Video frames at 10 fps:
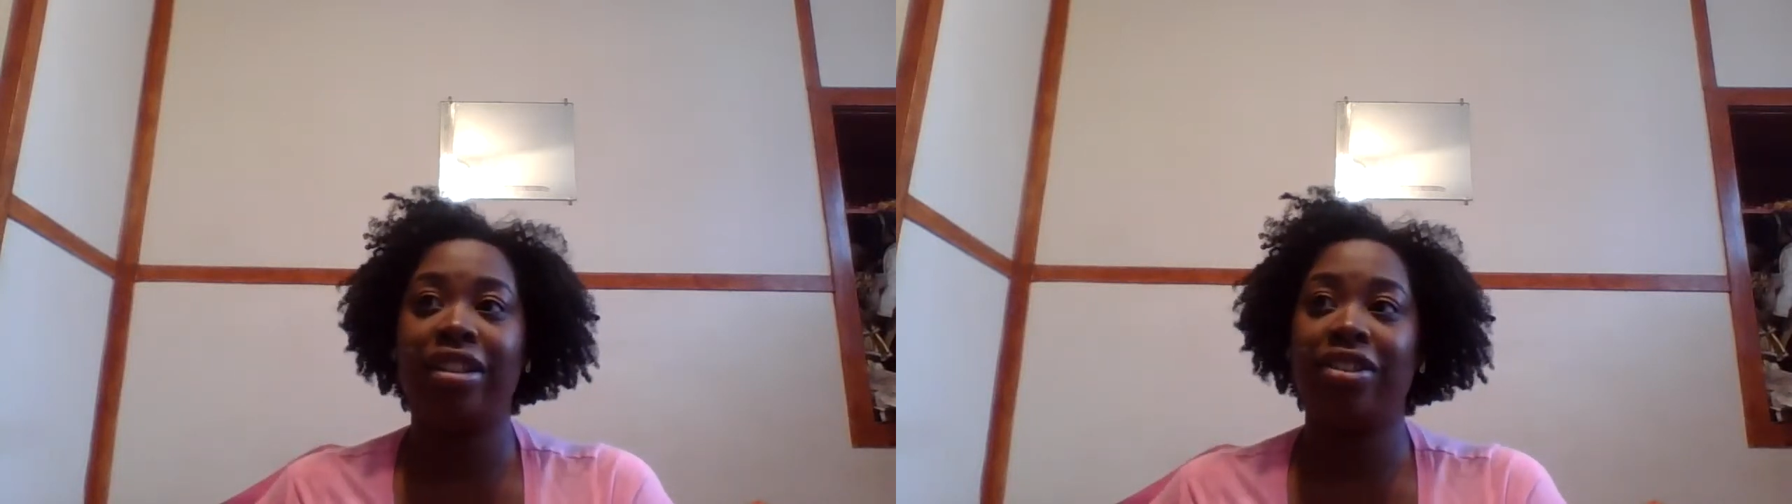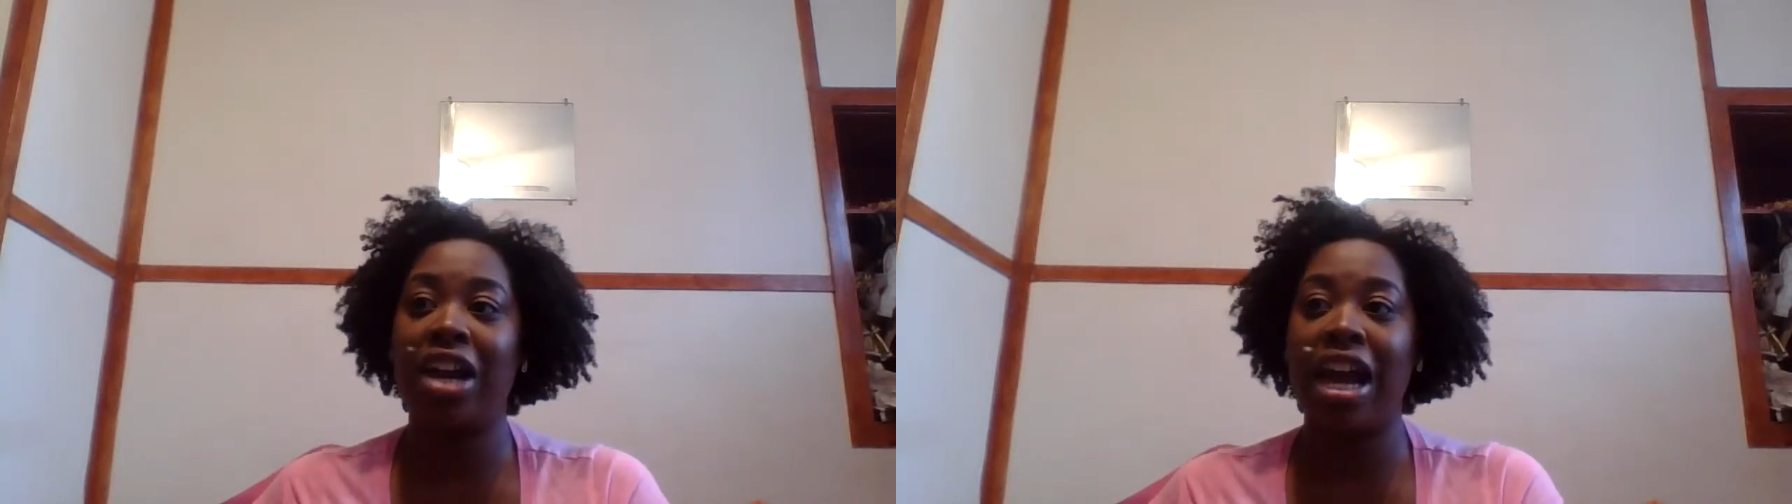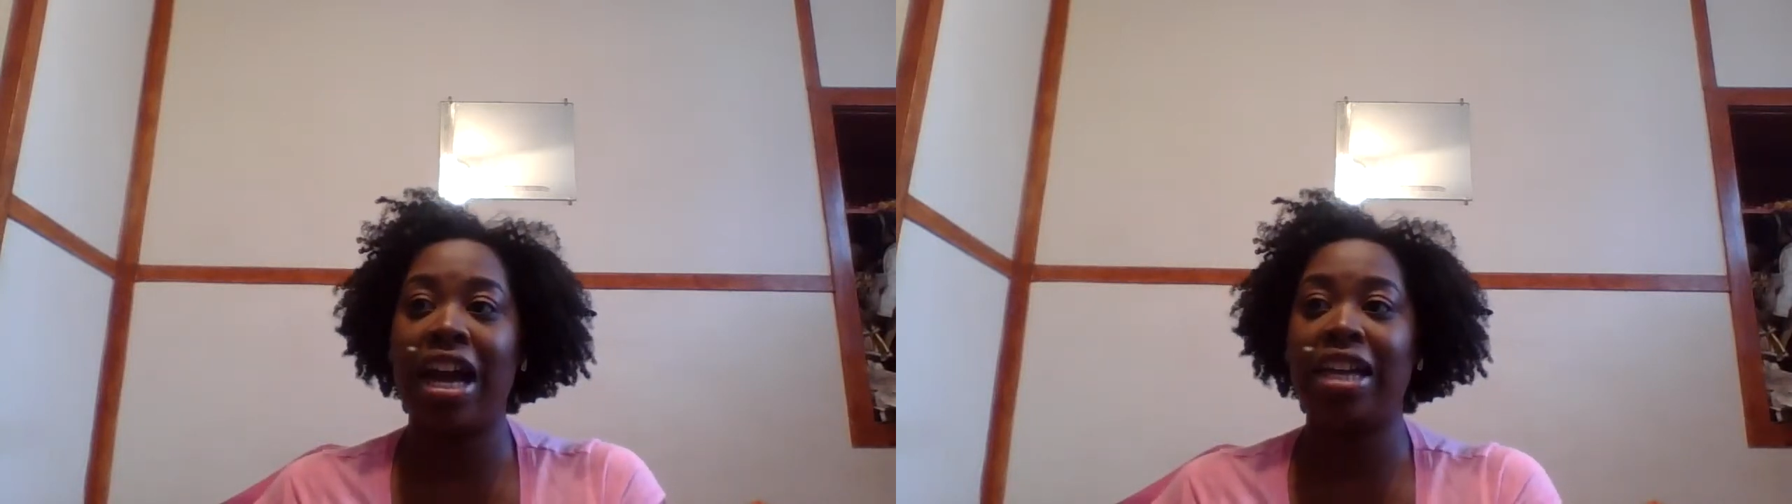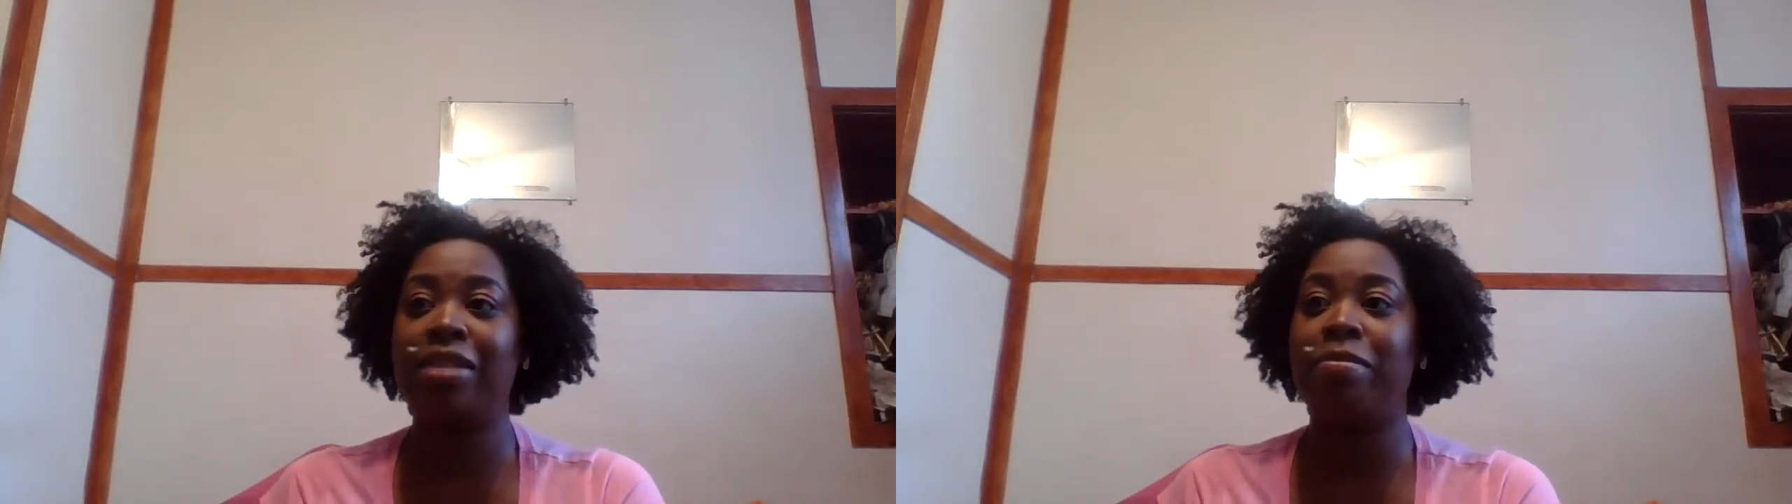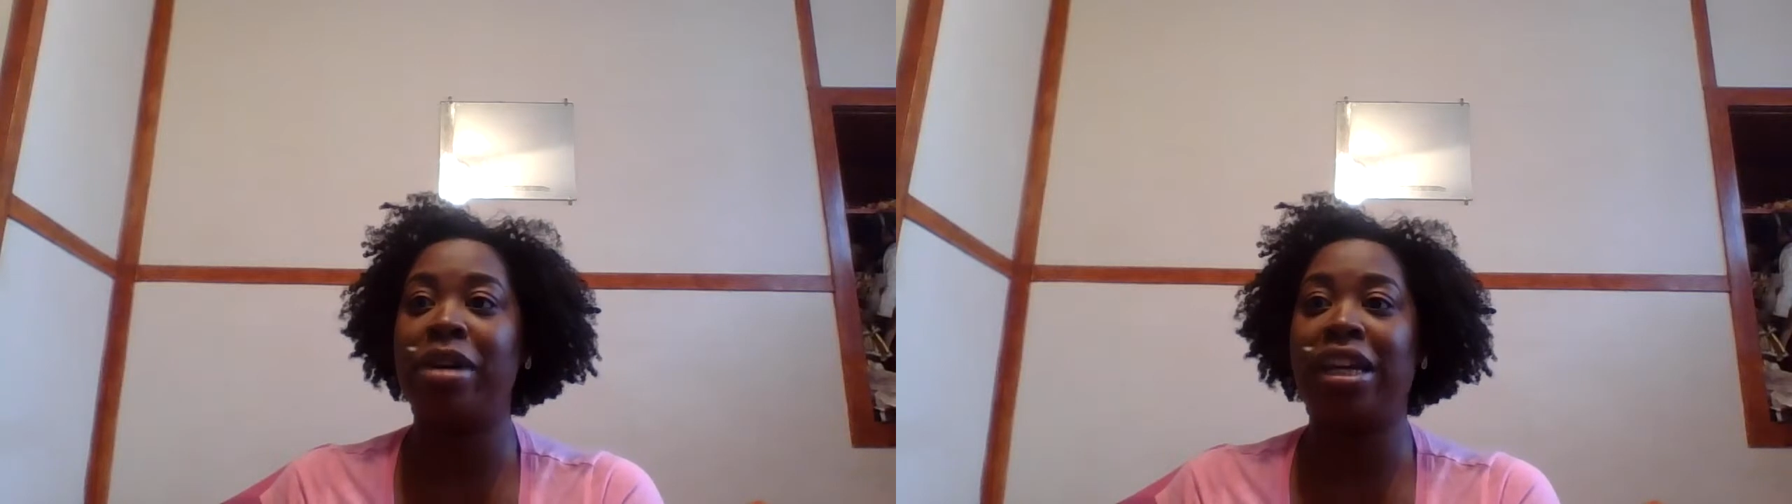You
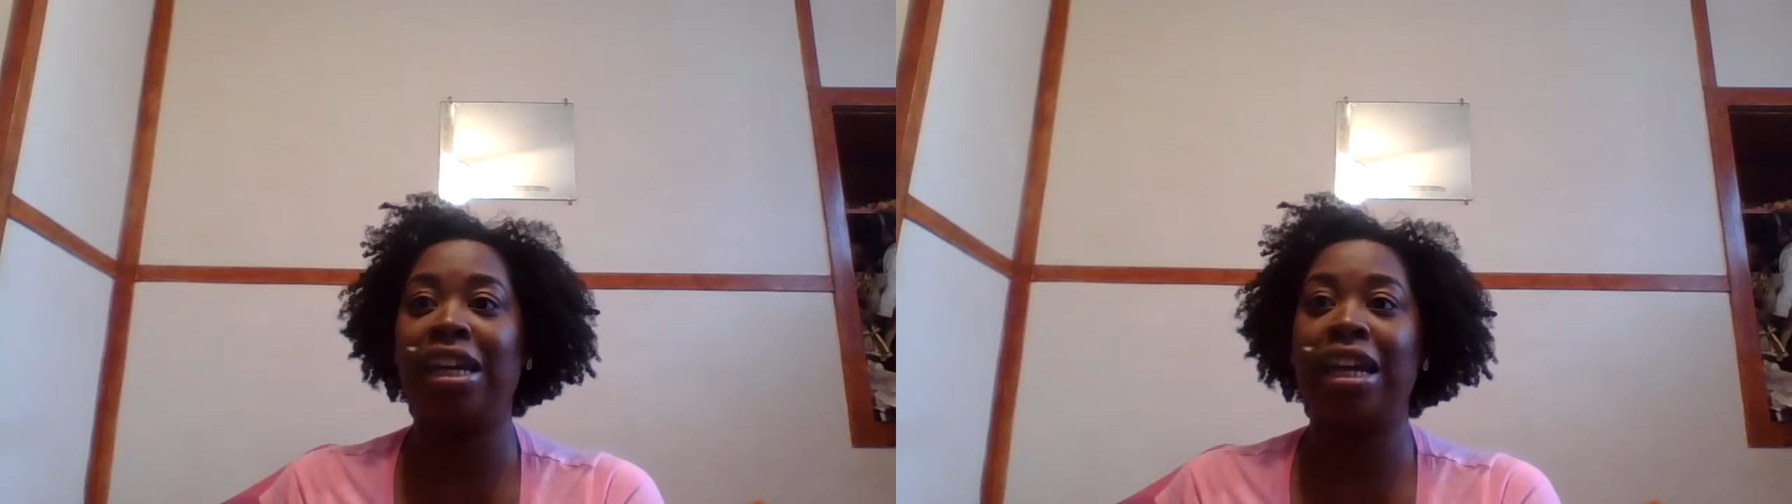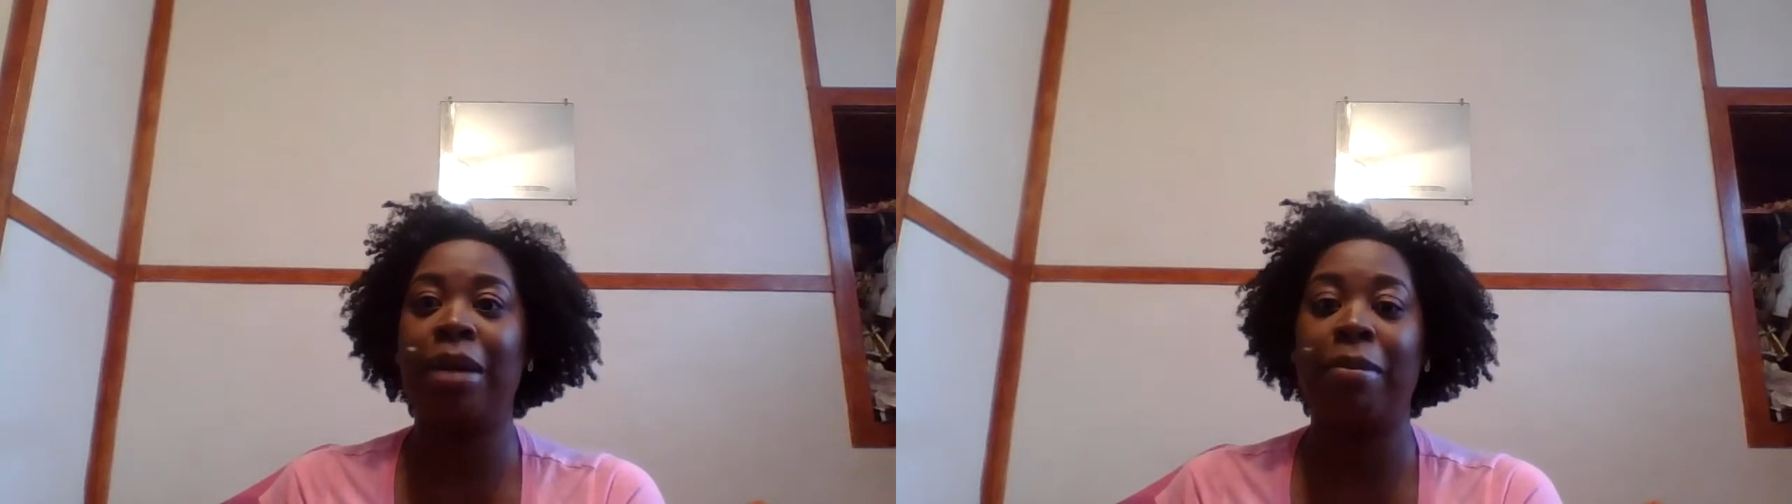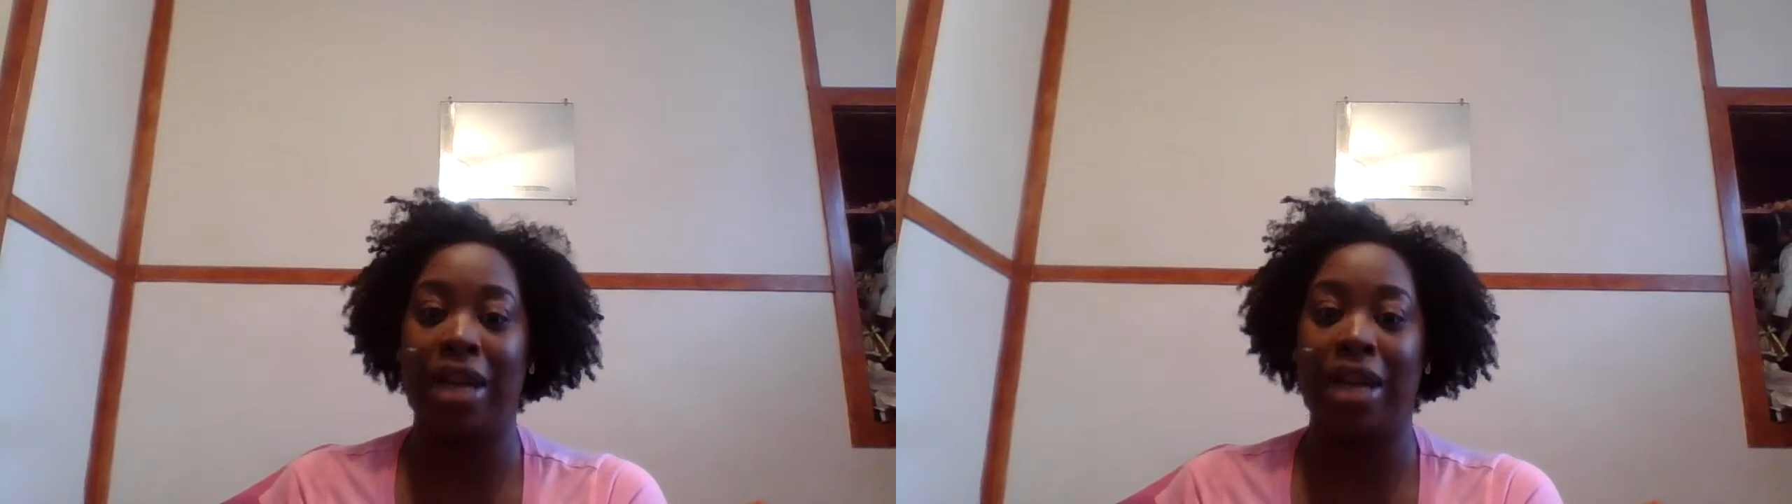guys, money.